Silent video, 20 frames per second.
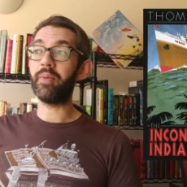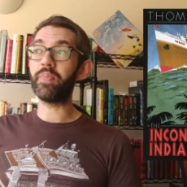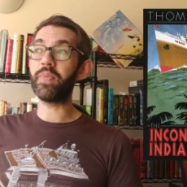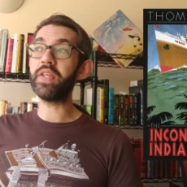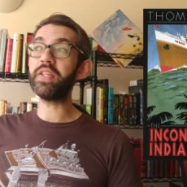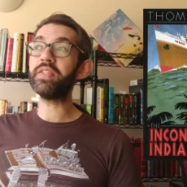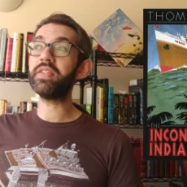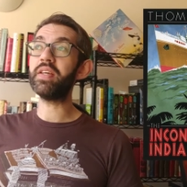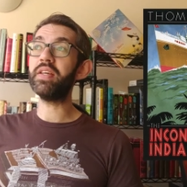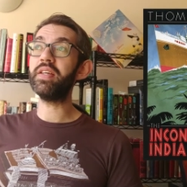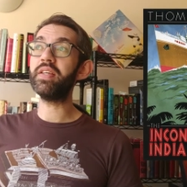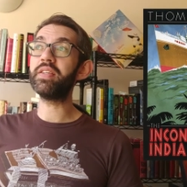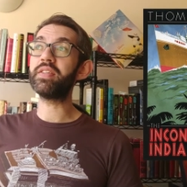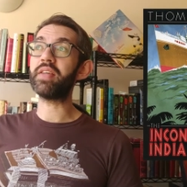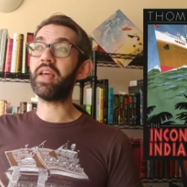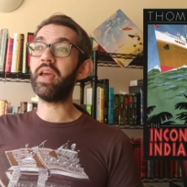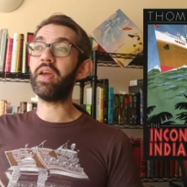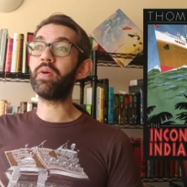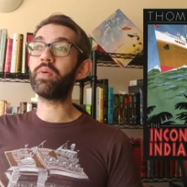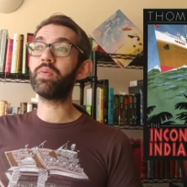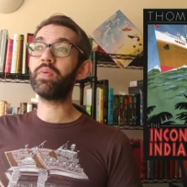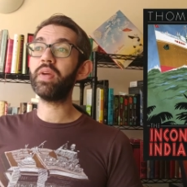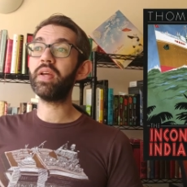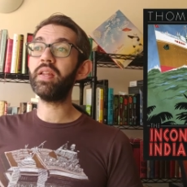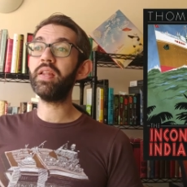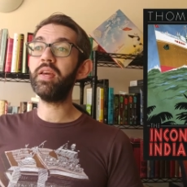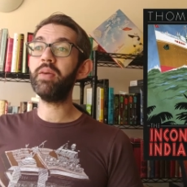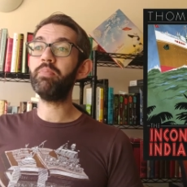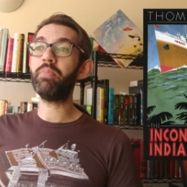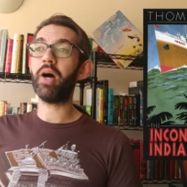This is a
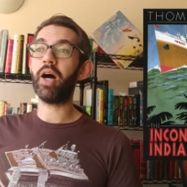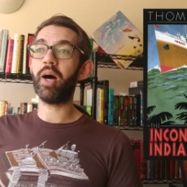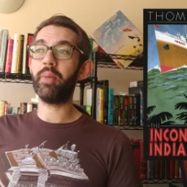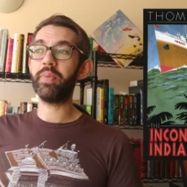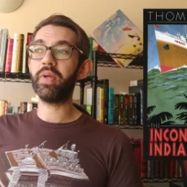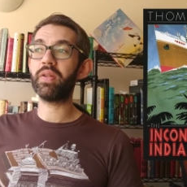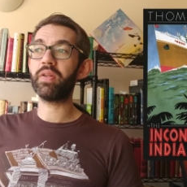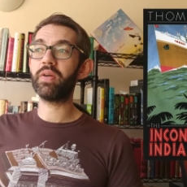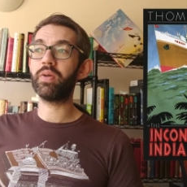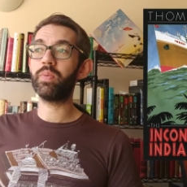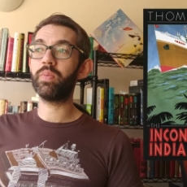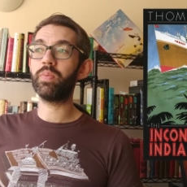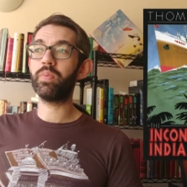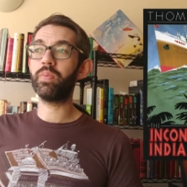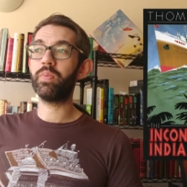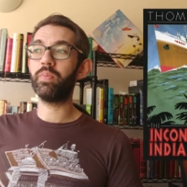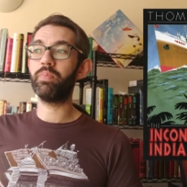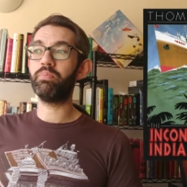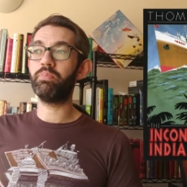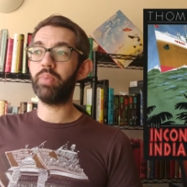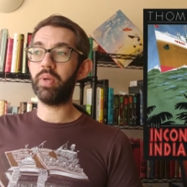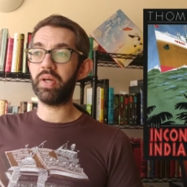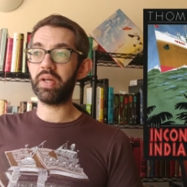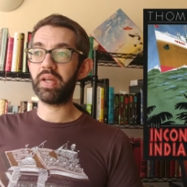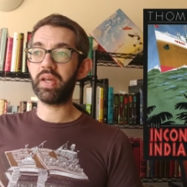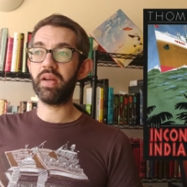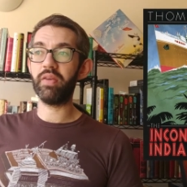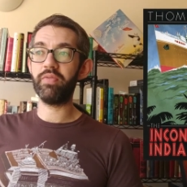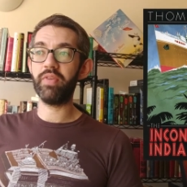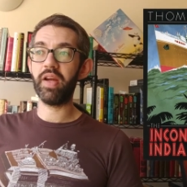really popular
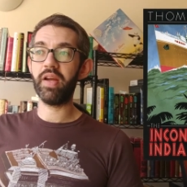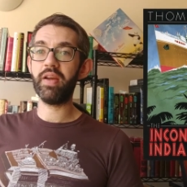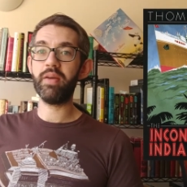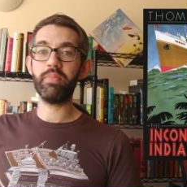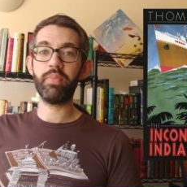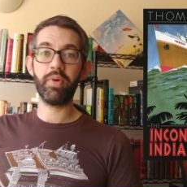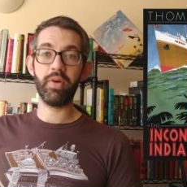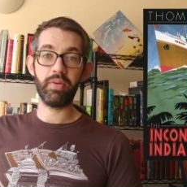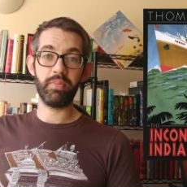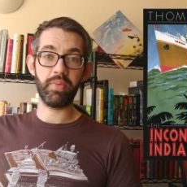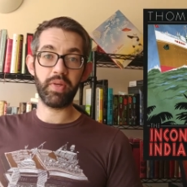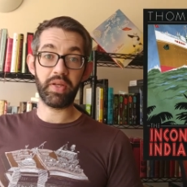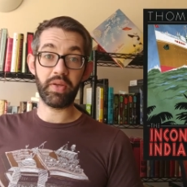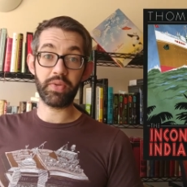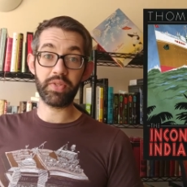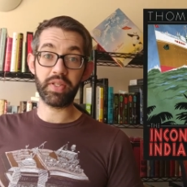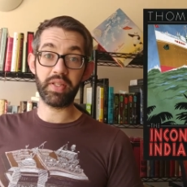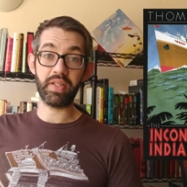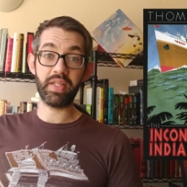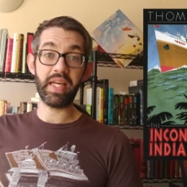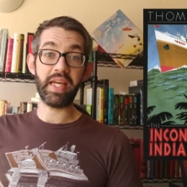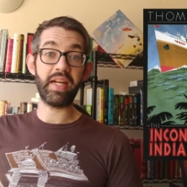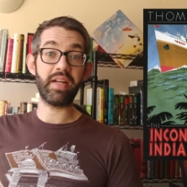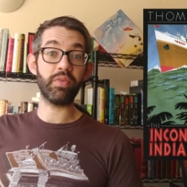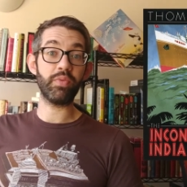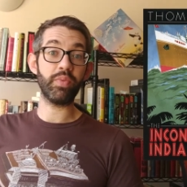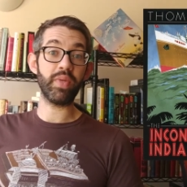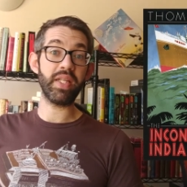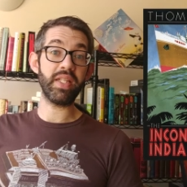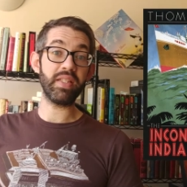book and a very important book. It was on
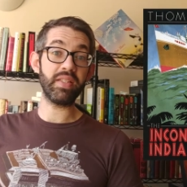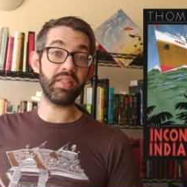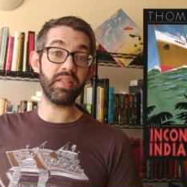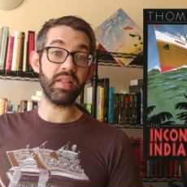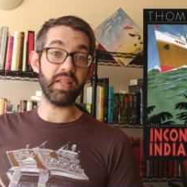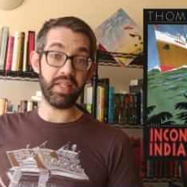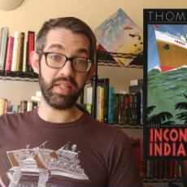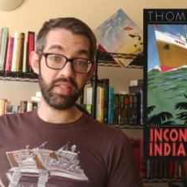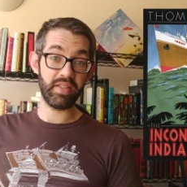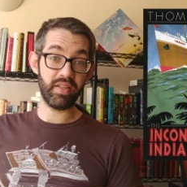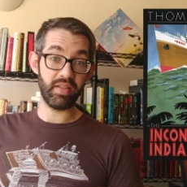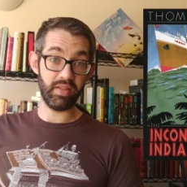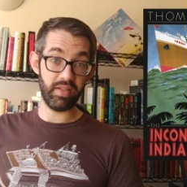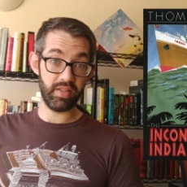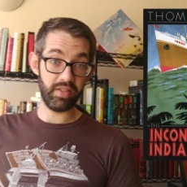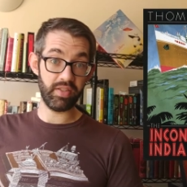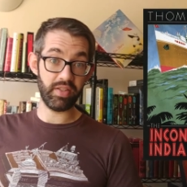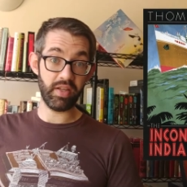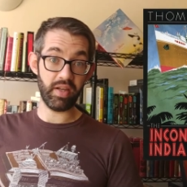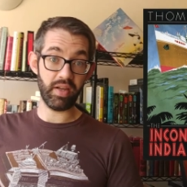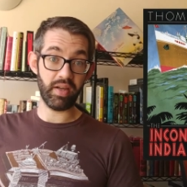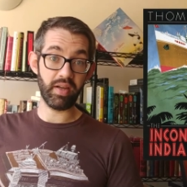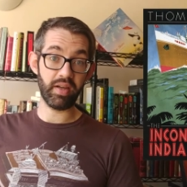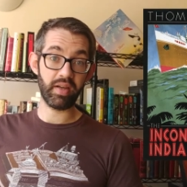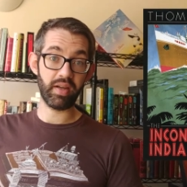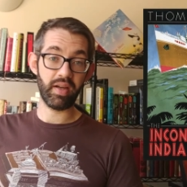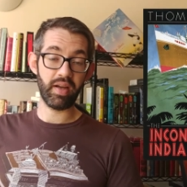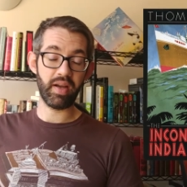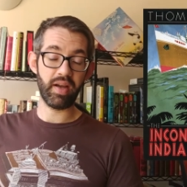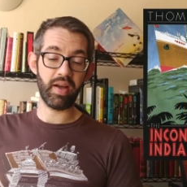Canada Read List this
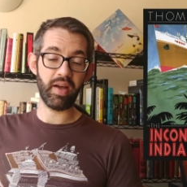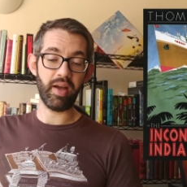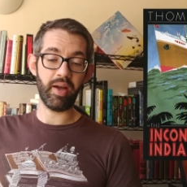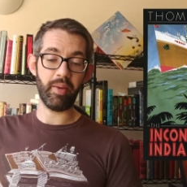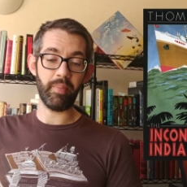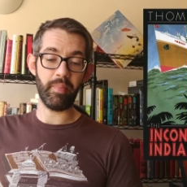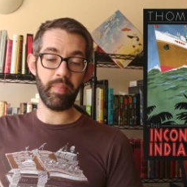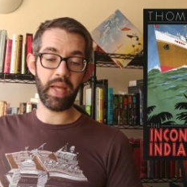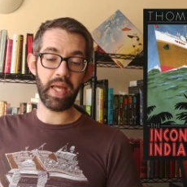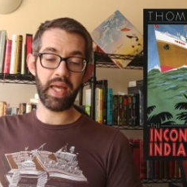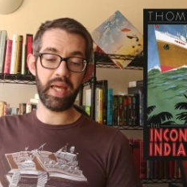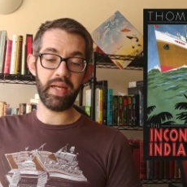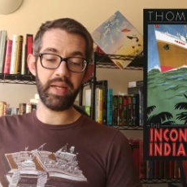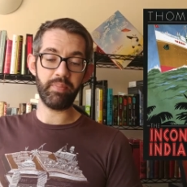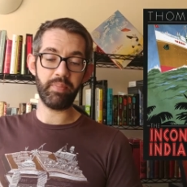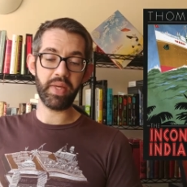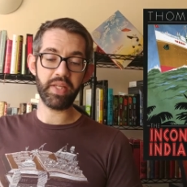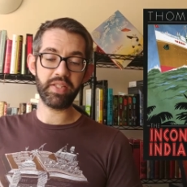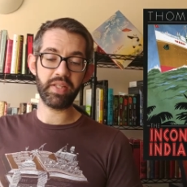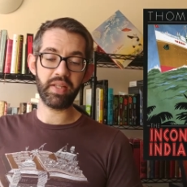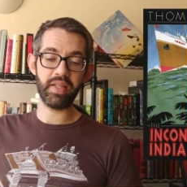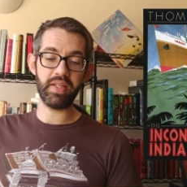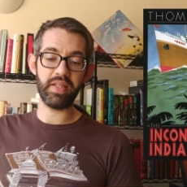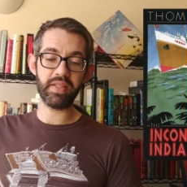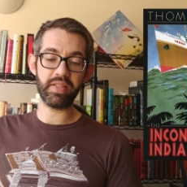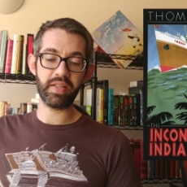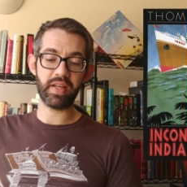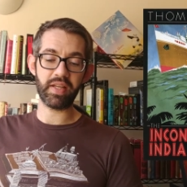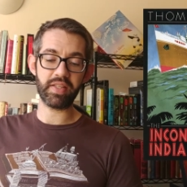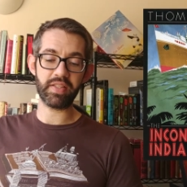year. And it basically
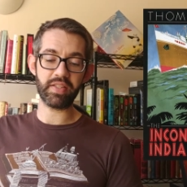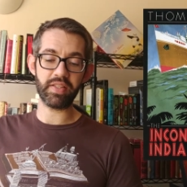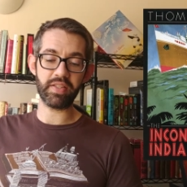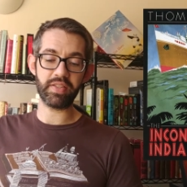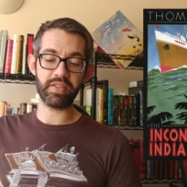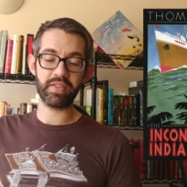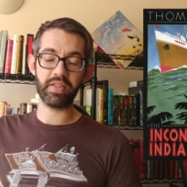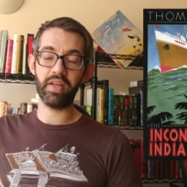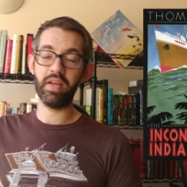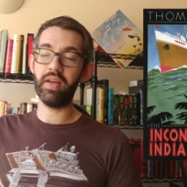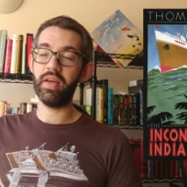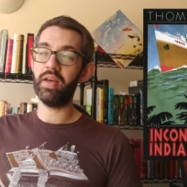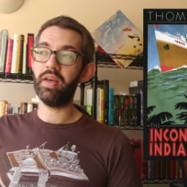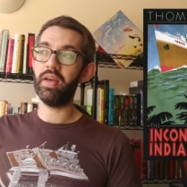discusses